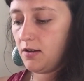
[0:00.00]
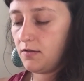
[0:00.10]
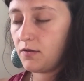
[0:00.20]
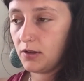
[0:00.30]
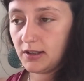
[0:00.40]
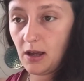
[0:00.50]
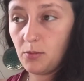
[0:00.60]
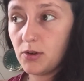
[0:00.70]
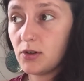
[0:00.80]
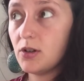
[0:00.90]
for
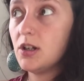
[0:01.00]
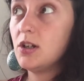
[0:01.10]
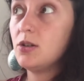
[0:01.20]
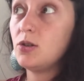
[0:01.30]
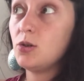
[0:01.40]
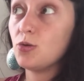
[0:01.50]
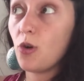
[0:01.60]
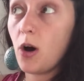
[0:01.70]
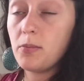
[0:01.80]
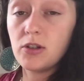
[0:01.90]
example, to
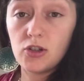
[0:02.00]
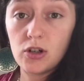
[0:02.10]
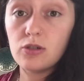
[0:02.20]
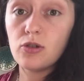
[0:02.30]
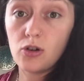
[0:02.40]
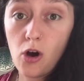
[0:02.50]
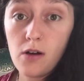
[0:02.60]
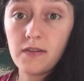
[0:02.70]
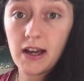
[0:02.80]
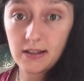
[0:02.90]
drop the children
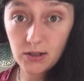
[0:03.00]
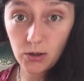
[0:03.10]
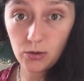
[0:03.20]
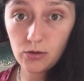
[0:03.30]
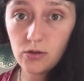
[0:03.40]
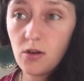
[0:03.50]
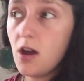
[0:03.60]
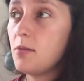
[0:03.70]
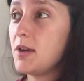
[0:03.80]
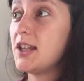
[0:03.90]
off at school
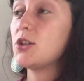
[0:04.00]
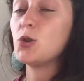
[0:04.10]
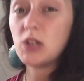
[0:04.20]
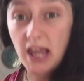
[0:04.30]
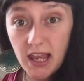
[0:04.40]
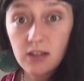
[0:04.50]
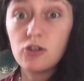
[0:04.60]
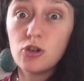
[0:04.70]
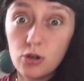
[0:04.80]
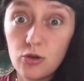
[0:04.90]
means to take the
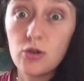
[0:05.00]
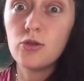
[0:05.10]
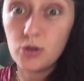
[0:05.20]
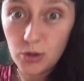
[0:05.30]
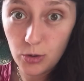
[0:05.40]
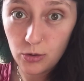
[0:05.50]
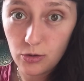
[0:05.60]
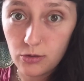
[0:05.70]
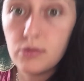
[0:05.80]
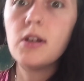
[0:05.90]
children to
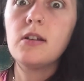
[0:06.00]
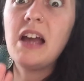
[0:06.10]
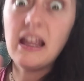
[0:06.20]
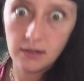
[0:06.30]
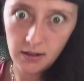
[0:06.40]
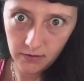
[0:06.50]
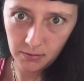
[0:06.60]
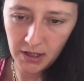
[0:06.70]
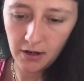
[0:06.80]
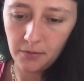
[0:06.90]
school and leave them
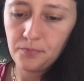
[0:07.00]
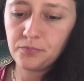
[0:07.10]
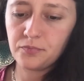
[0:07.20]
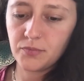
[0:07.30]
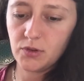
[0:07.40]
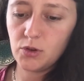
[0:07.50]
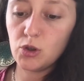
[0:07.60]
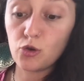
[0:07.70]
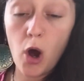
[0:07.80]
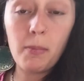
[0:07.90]
there. To
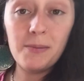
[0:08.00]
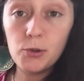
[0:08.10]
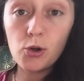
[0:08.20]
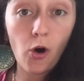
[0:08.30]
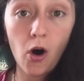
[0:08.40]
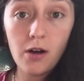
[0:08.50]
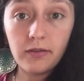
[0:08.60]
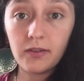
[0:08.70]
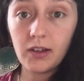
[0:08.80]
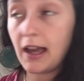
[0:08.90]
drop a book
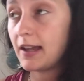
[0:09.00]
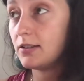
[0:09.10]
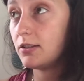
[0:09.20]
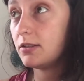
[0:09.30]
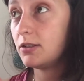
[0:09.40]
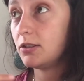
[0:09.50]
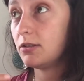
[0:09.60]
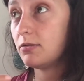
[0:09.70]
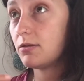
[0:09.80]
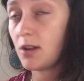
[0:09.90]
off at
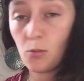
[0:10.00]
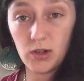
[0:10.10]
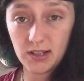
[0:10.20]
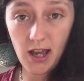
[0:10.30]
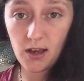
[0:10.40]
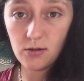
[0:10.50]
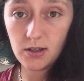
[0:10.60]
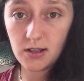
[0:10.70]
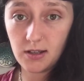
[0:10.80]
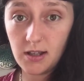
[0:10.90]
someone's
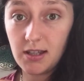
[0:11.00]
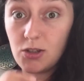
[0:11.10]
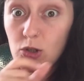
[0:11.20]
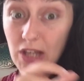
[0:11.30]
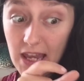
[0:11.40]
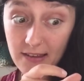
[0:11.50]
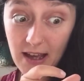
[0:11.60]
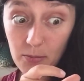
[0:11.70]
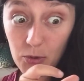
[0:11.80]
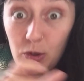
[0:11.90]
house is to take
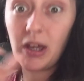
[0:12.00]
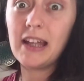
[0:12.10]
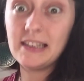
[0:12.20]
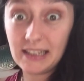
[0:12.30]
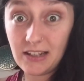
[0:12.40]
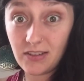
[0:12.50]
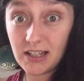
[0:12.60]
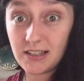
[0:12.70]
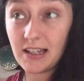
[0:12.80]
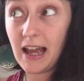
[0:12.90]
that book and leave
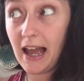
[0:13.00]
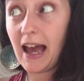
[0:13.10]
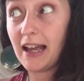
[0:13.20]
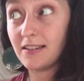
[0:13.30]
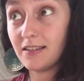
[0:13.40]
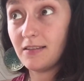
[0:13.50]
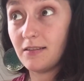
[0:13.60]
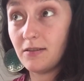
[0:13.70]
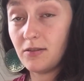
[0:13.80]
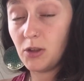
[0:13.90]
it at
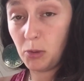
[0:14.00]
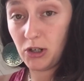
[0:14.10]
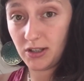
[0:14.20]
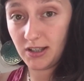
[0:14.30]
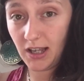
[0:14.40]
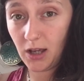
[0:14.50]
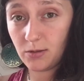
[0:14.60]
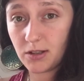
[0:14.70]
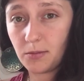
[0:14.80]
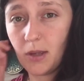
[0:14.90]
the person's
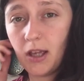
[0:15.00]
house.